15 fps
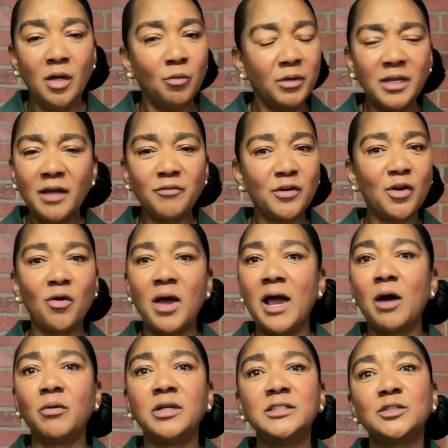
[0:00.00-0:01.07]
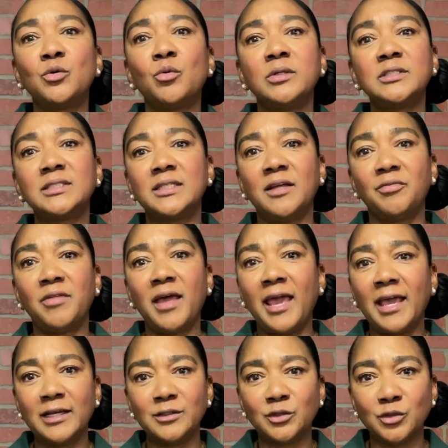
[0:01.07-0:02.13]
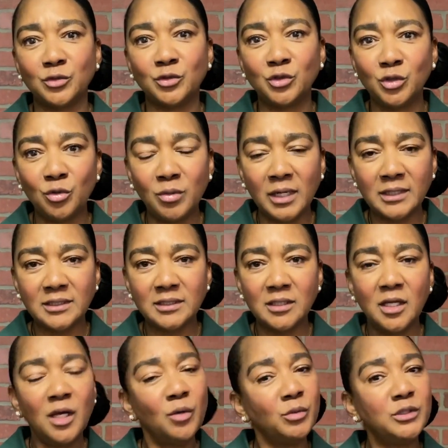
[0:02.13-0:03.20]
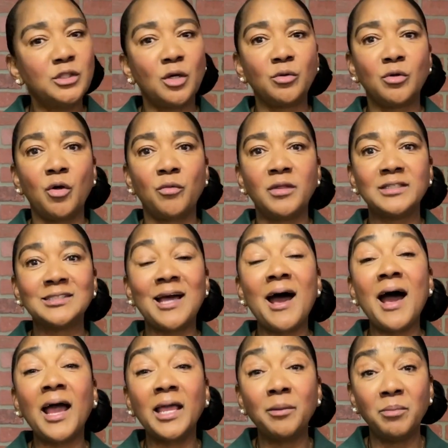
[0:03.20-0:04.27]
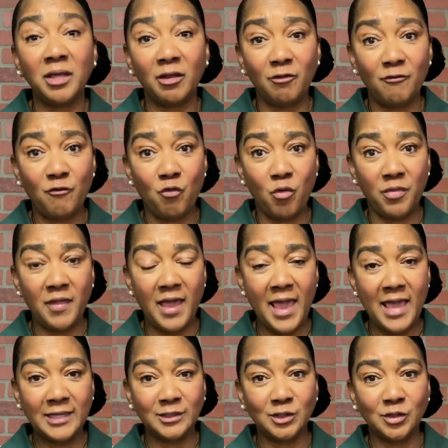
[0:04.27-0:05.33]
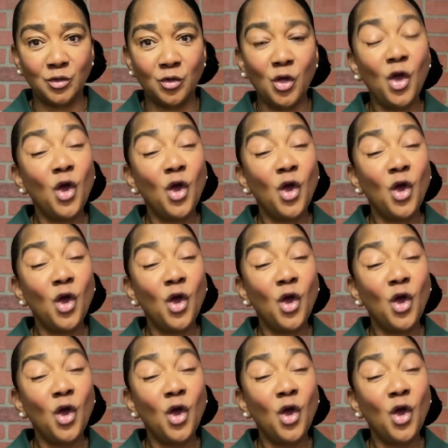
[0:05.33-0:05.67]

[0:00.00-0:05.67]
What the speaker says: We never know how he's going to get the answer to us. We don't know the timing for the answer.